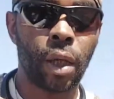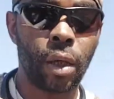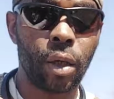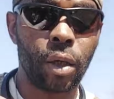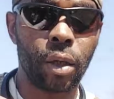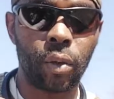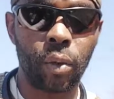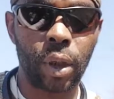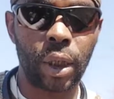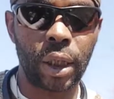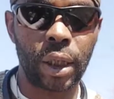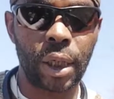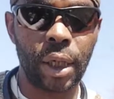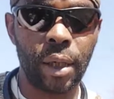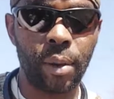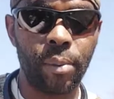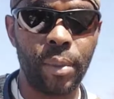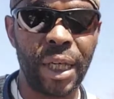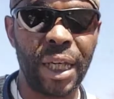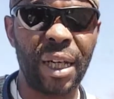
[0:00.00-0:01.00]
You're gonna wanna
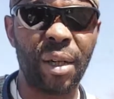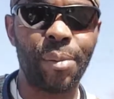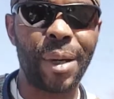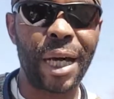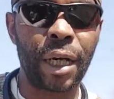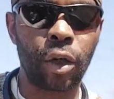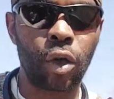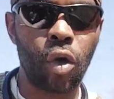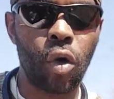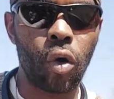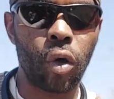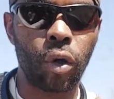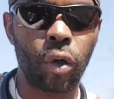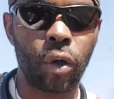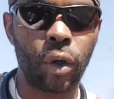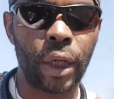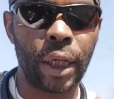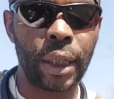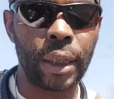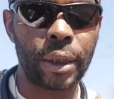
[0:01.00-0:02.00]
come in about a
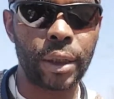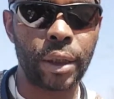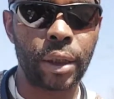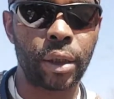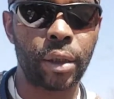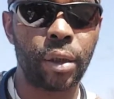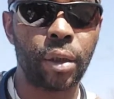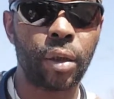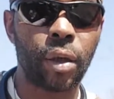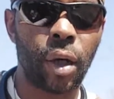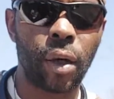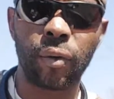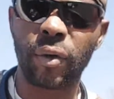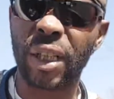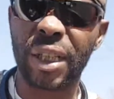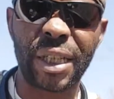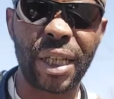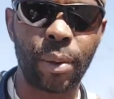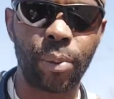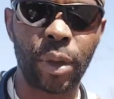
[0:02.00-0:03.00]
1/4 inch off
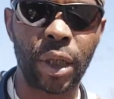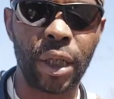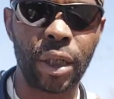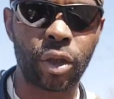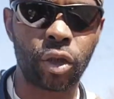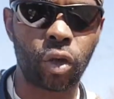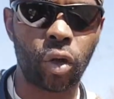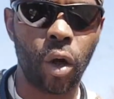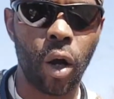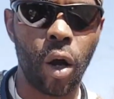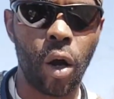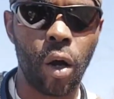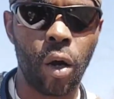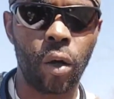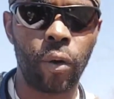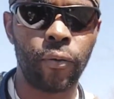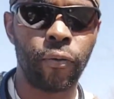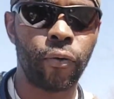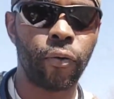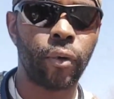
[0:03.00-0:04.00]
the tip of this
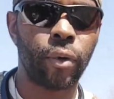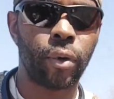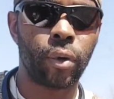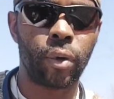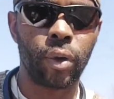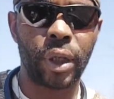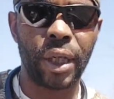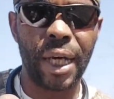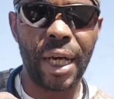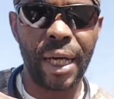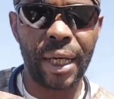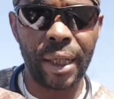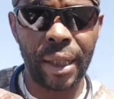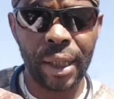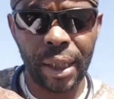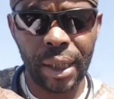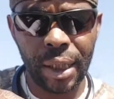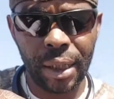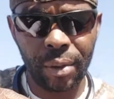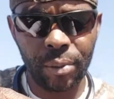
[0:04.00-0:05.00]
crawl, okay?
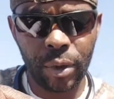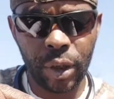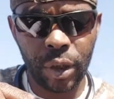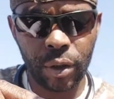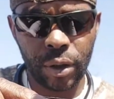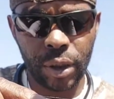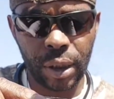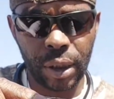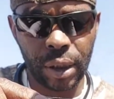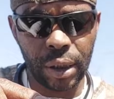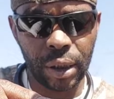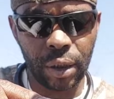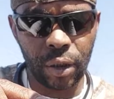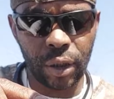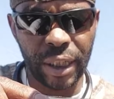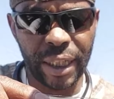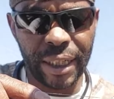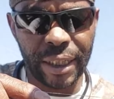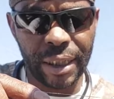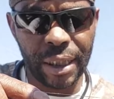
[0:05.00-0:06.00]
And I'm using a
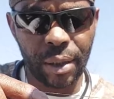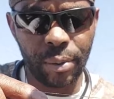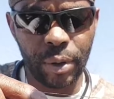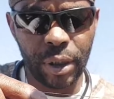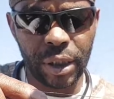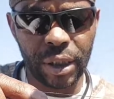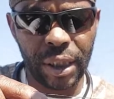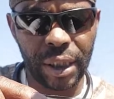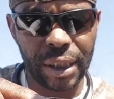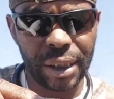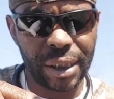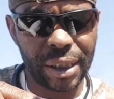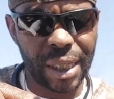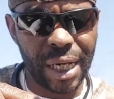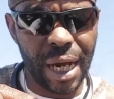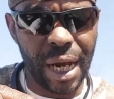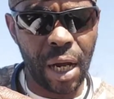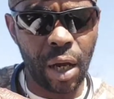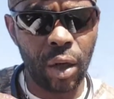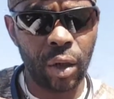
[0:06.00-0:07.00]
little EWG
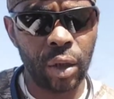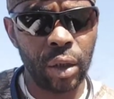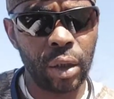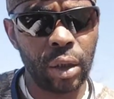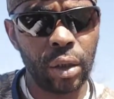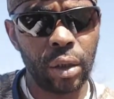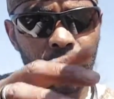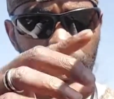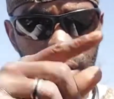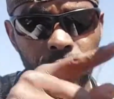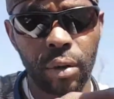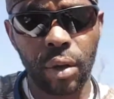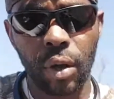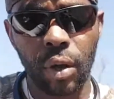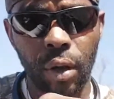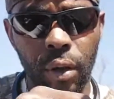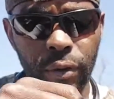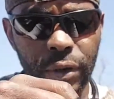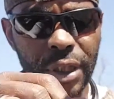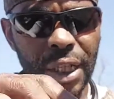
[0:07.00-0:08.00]
style
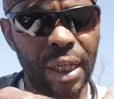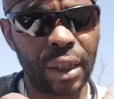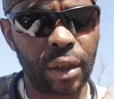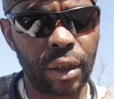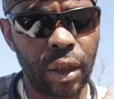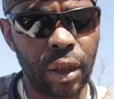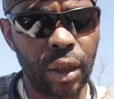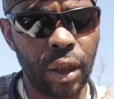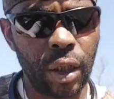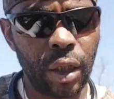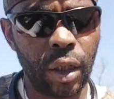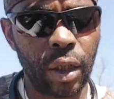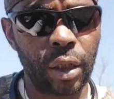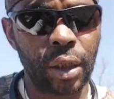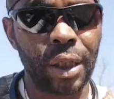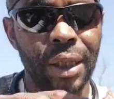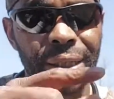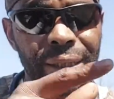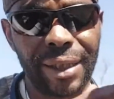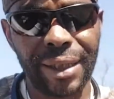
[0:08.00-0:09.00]
offset good hook.
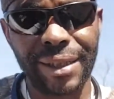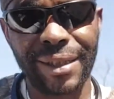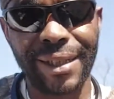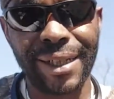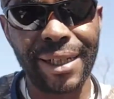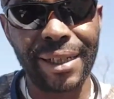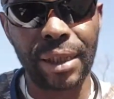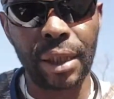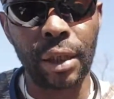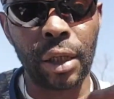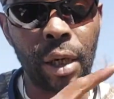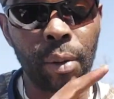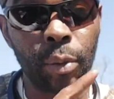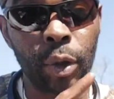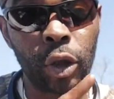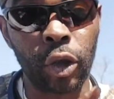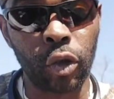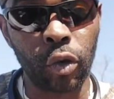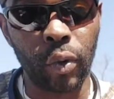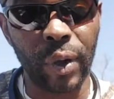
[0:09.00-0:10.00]
This is a
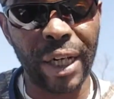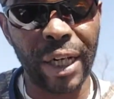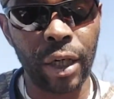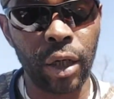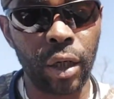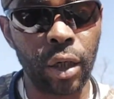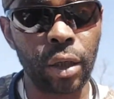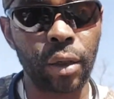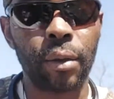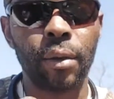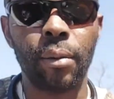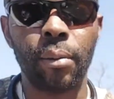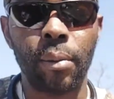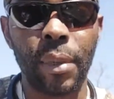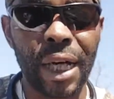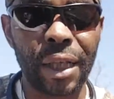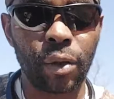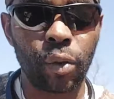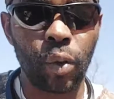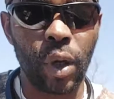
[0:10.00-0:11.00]
number 3 hook,
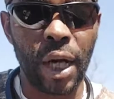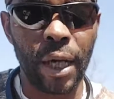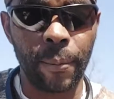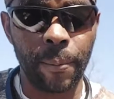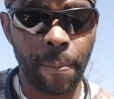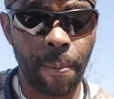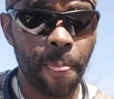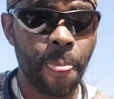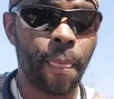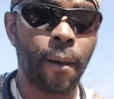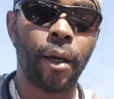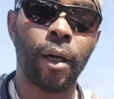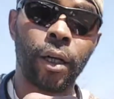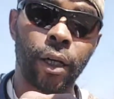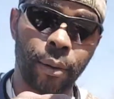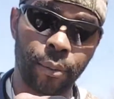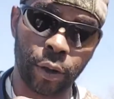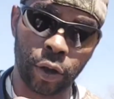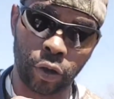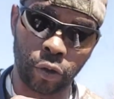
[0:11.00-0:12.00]
by the way, a
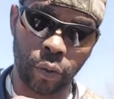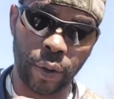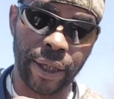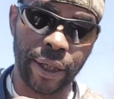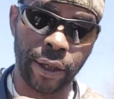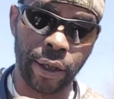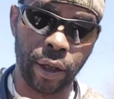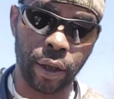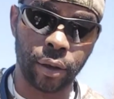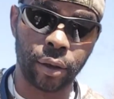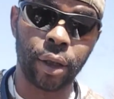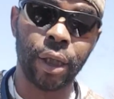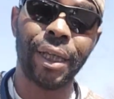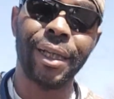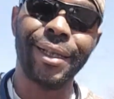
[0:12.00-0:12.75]
number 3 hook.